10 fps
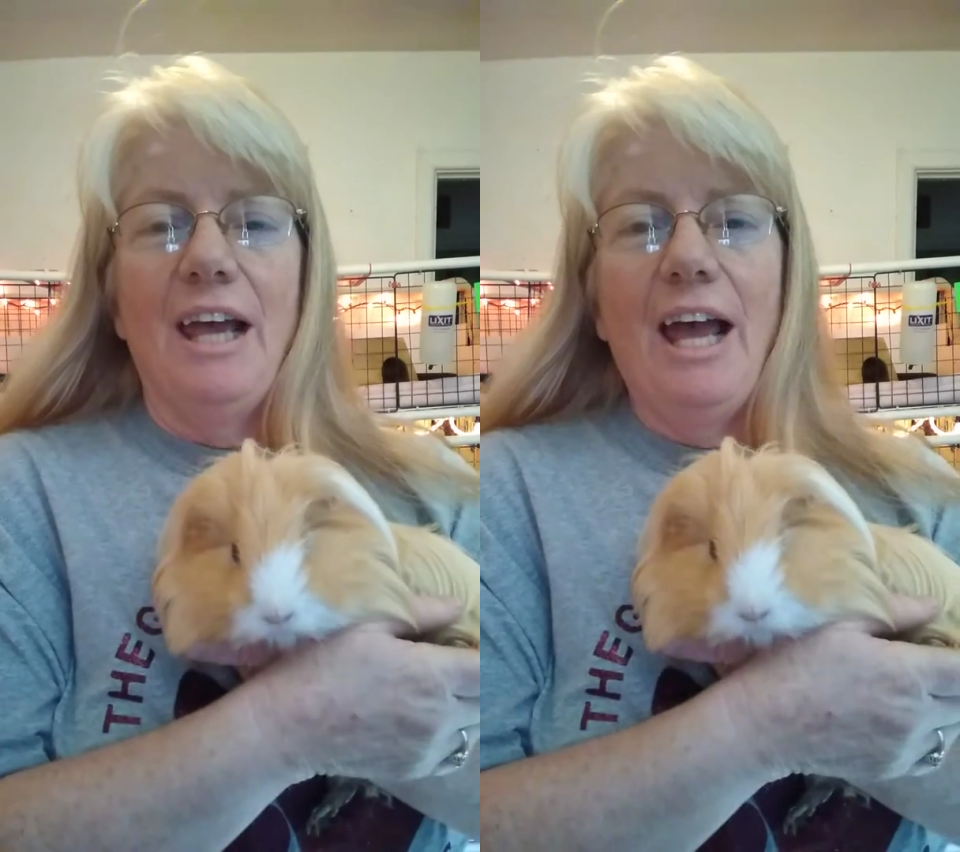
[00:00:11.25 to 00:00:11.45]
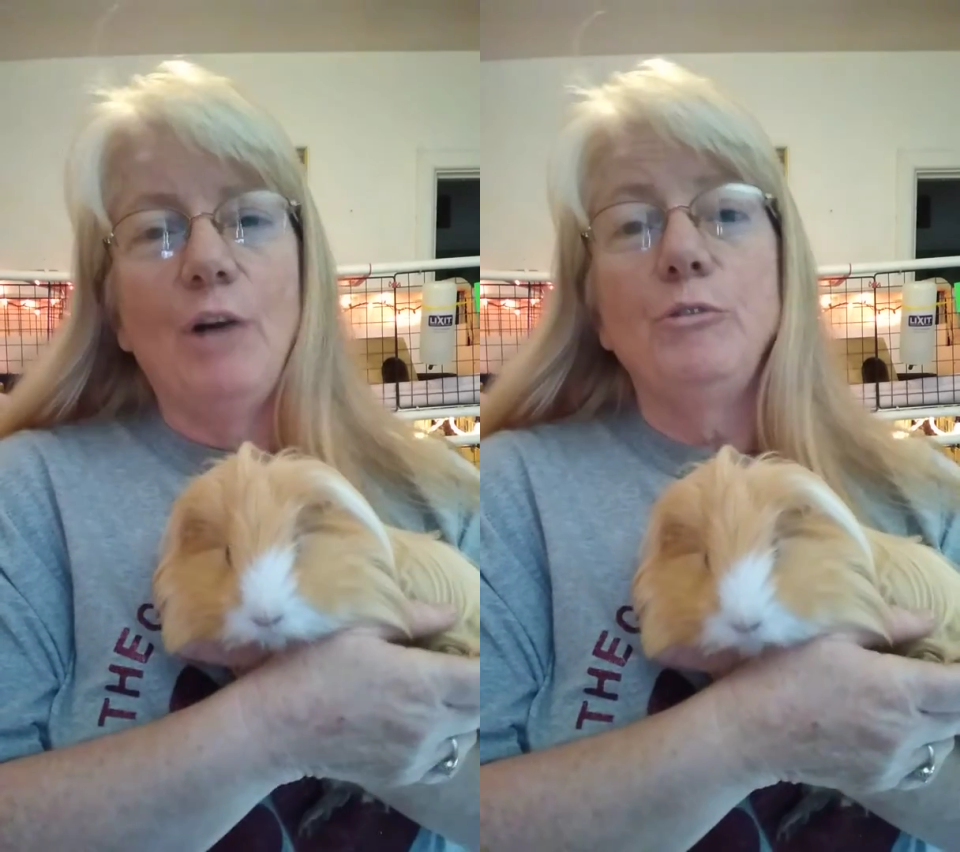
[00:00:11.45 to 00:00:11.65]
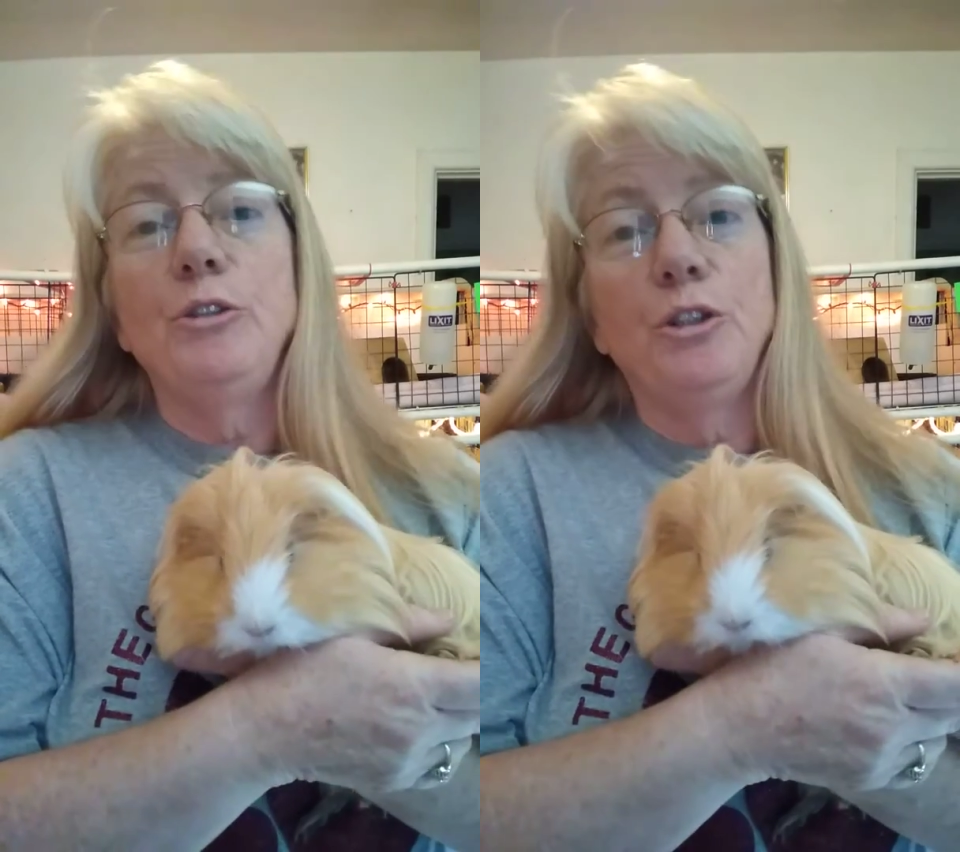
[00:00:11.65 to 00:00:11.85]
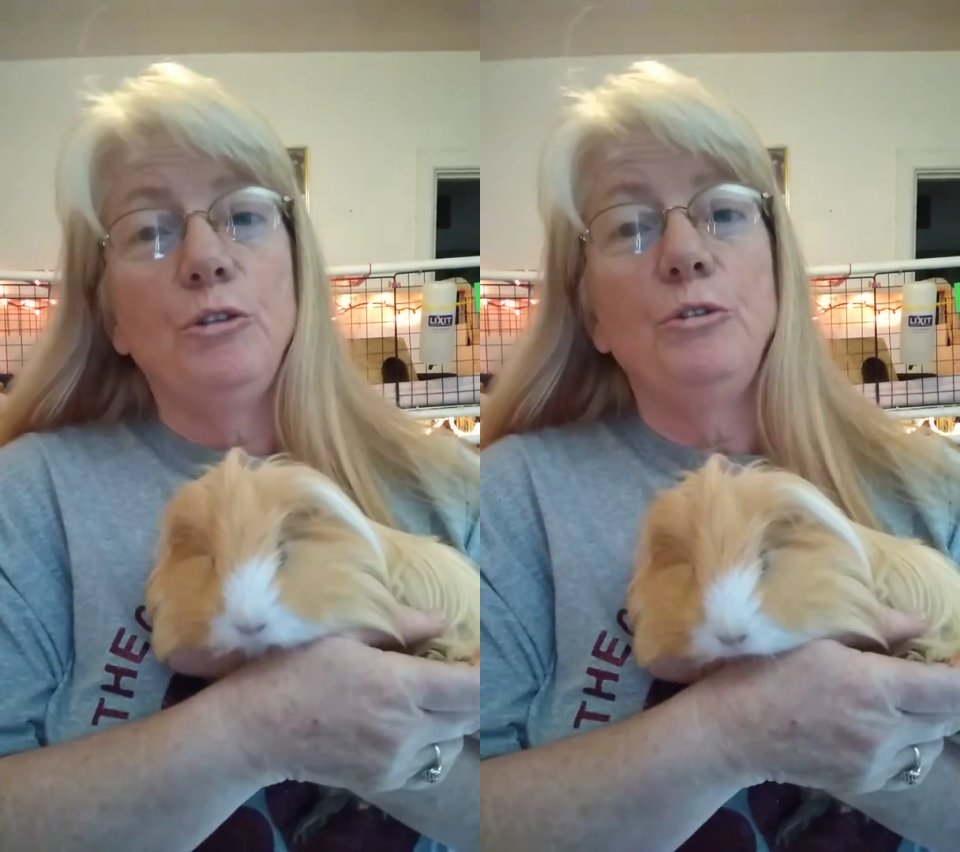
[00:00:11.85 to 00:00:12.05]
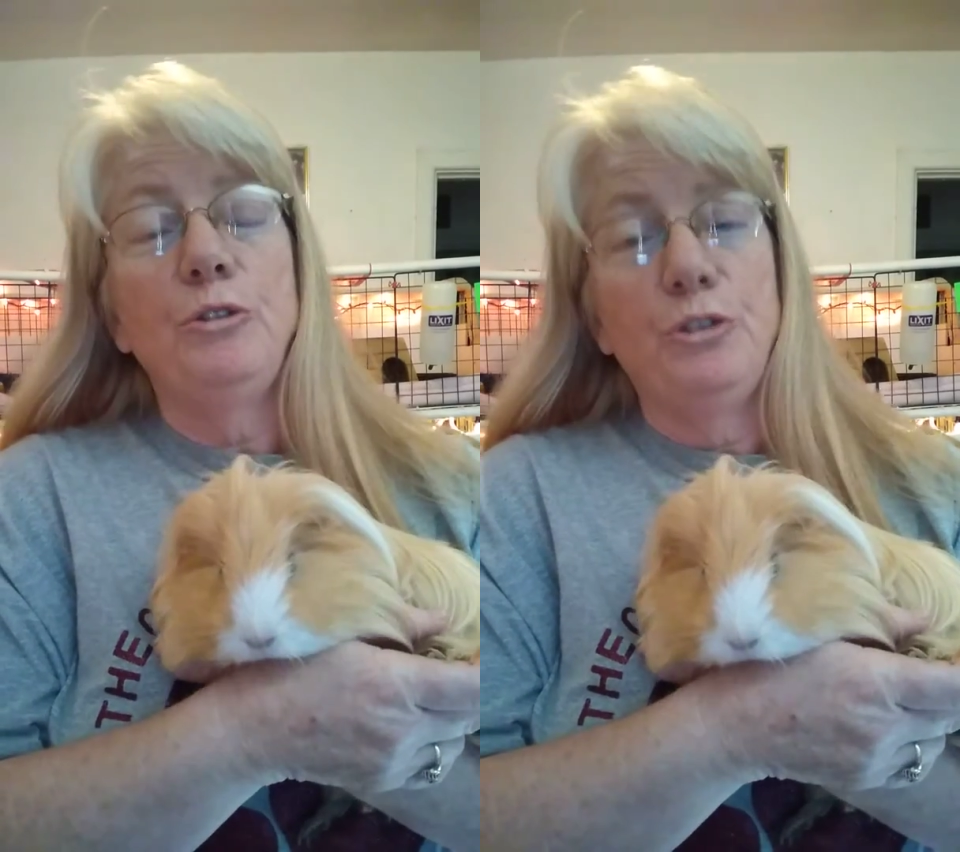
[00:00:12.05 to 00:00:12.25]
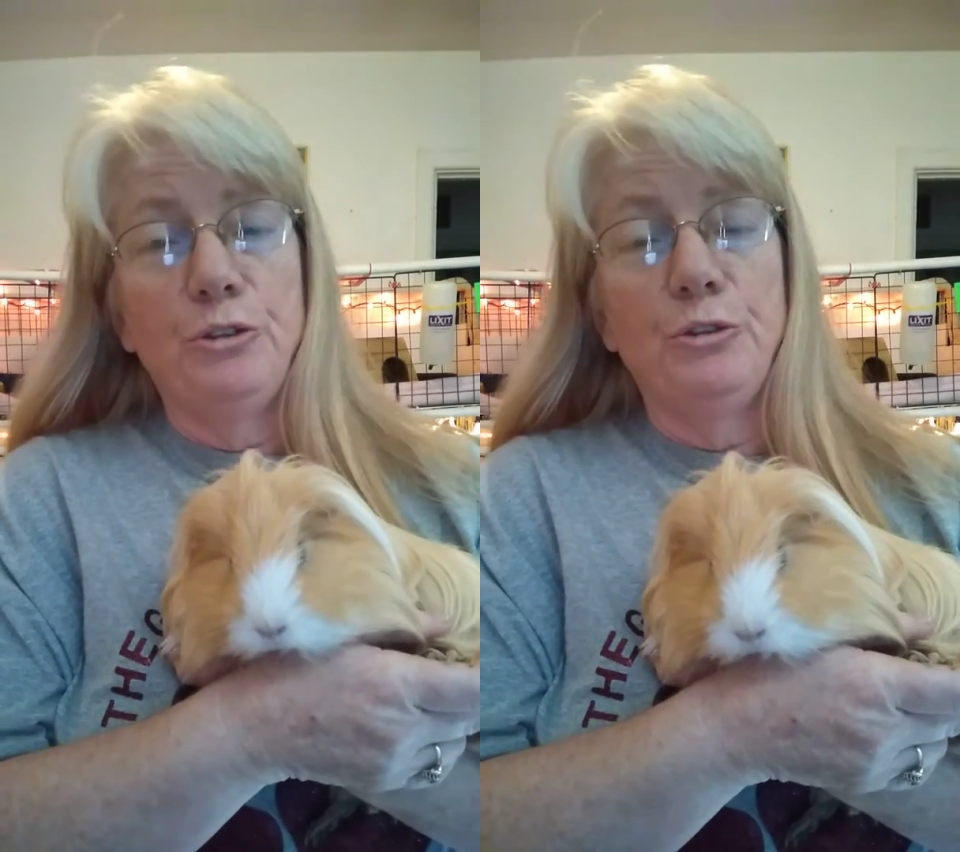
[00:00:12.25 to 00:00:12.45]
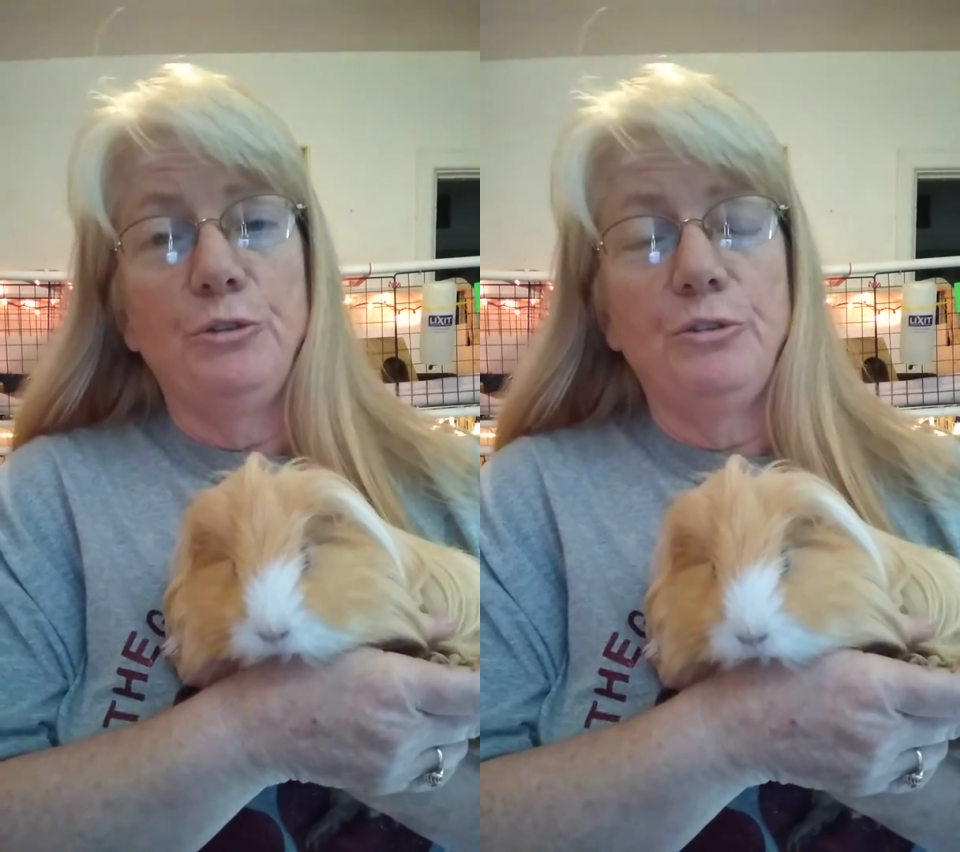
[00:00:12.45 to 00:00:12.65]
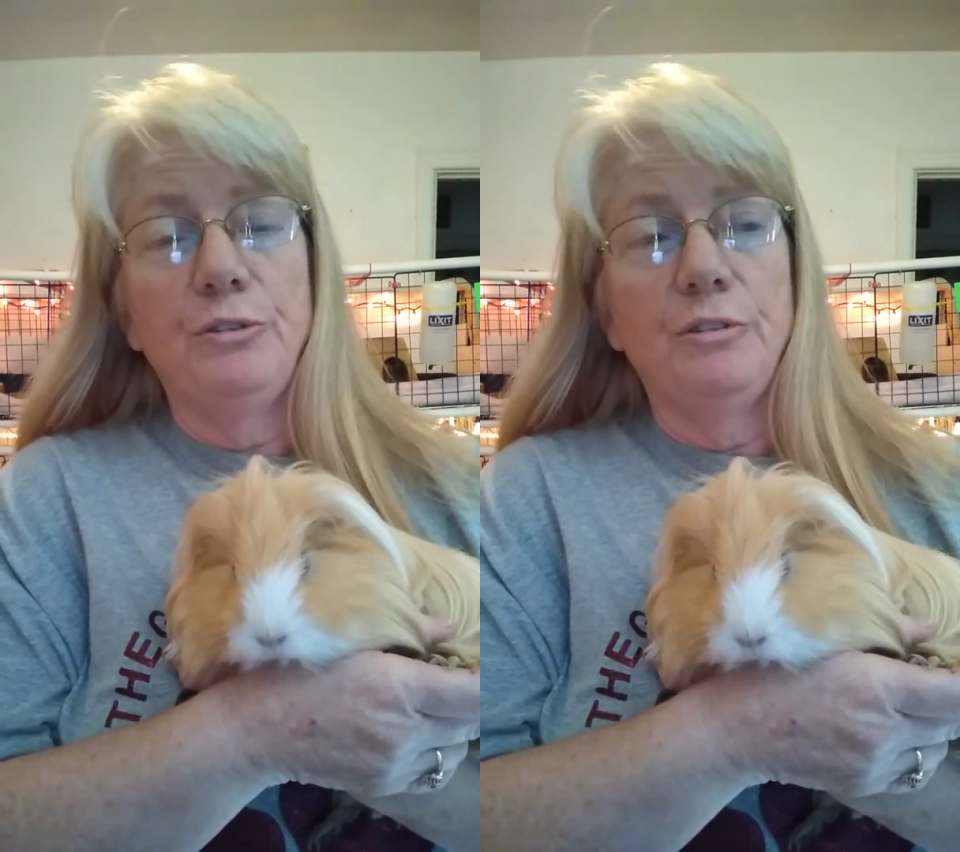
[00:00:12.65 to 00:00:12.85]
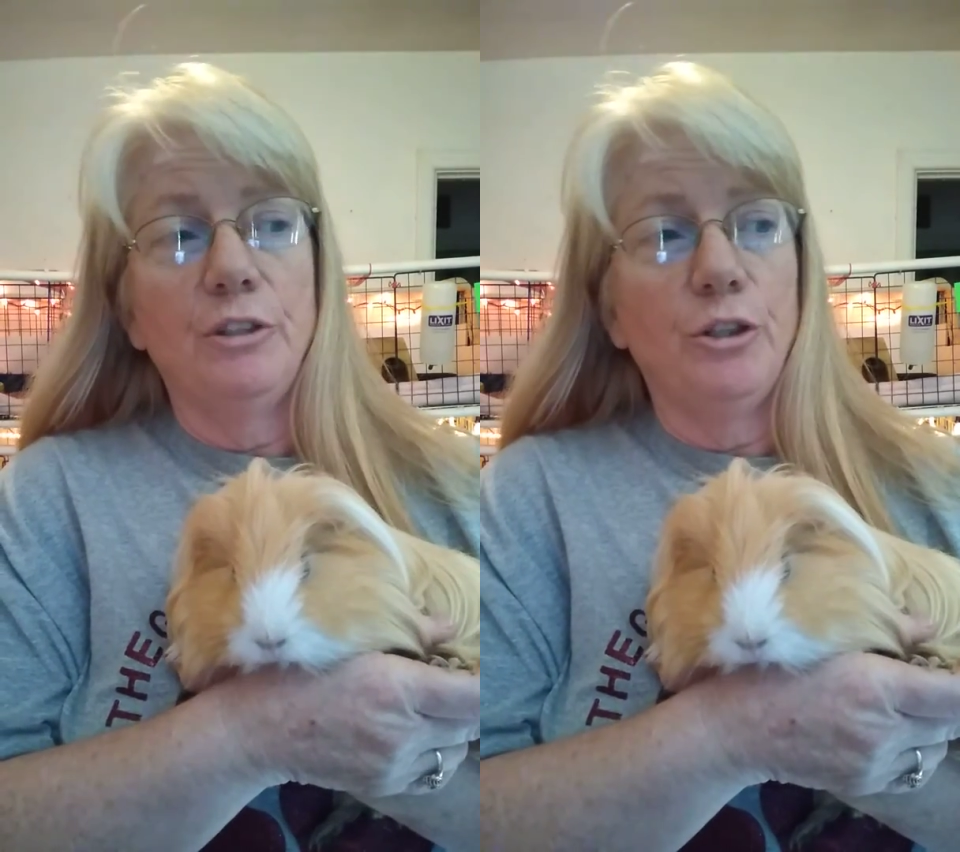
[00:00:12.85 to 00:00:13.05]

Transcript: How do you choose